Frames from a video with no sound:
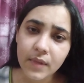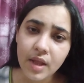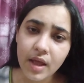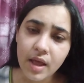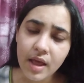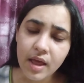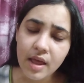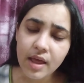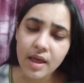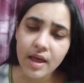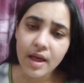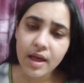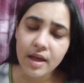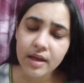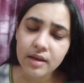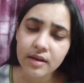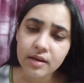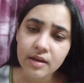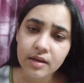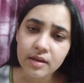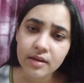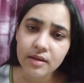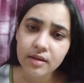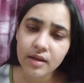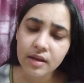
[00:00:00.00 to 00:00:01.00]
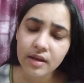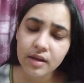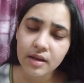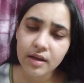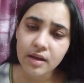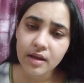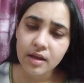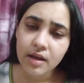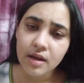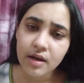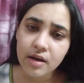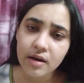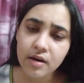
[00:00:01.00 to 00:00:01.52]
a and then
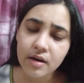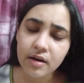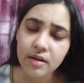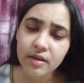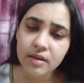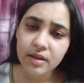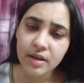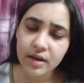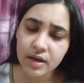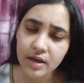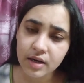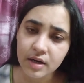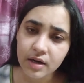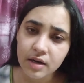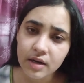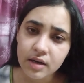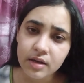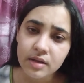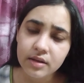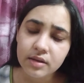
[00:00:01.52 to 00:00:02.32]
the or the,